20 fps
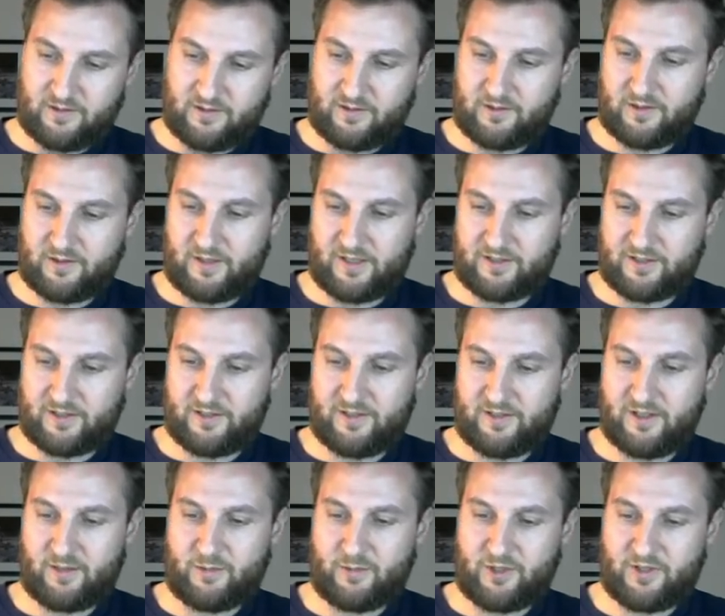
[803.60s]
So that's a
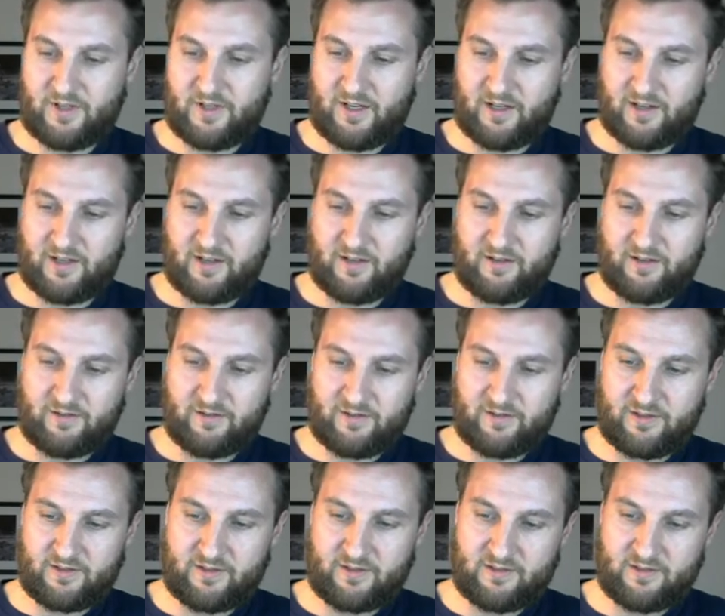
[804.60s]
double
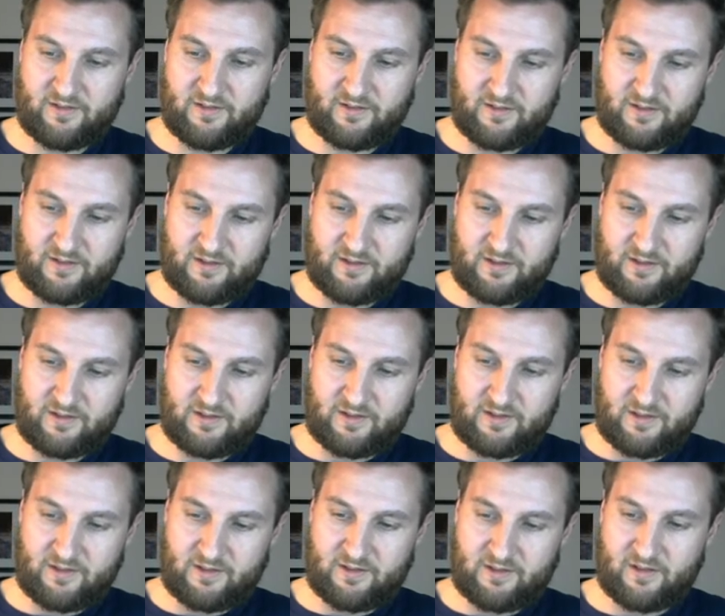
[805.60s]
negative
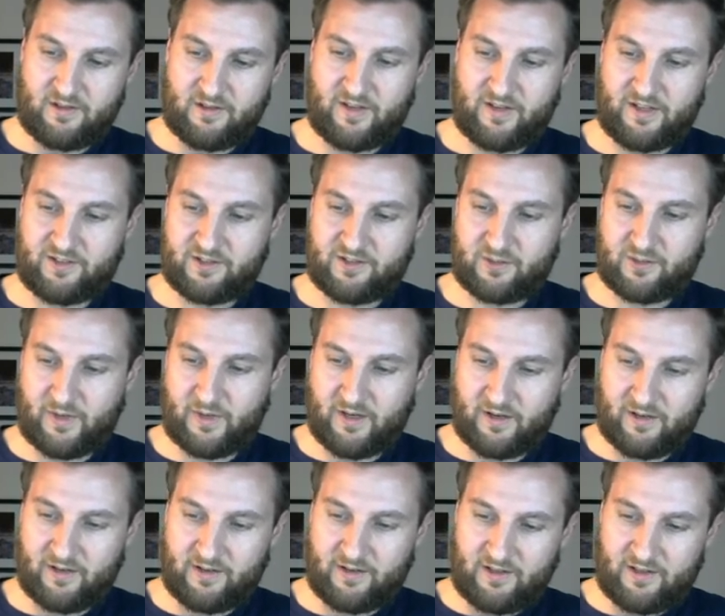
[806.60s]
of x
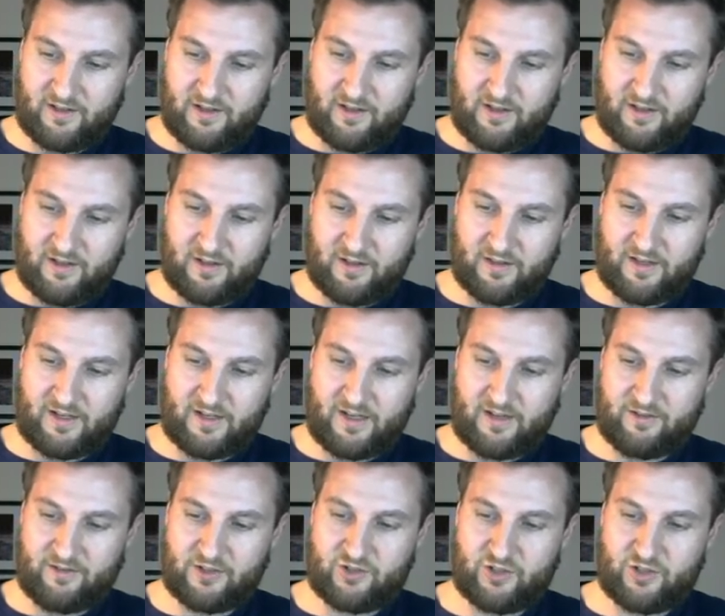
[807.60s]
squared. And then I
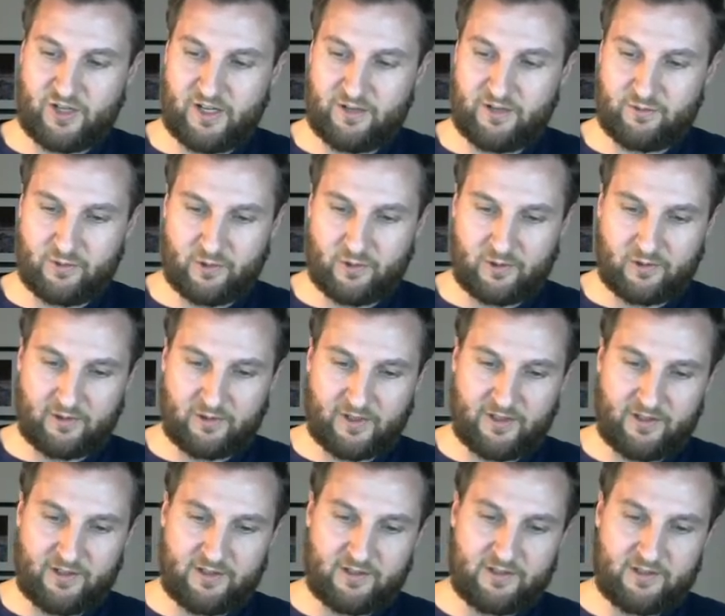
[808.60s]
have a chain rule,
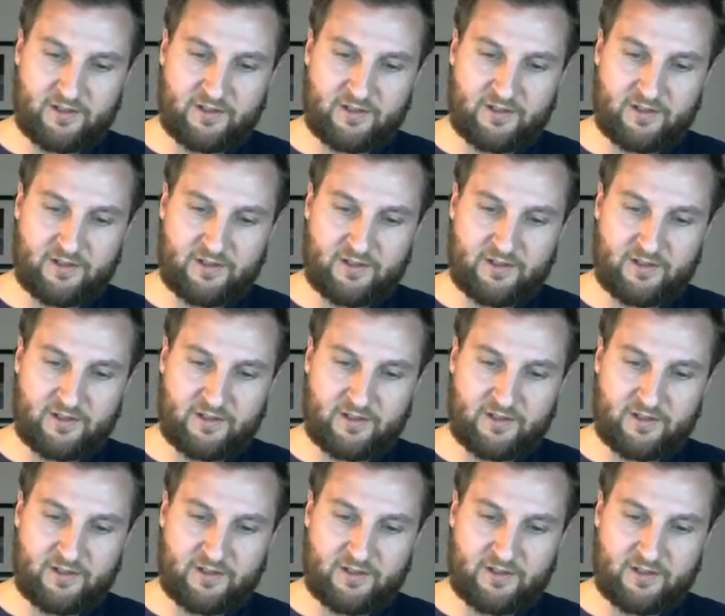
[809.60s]
right?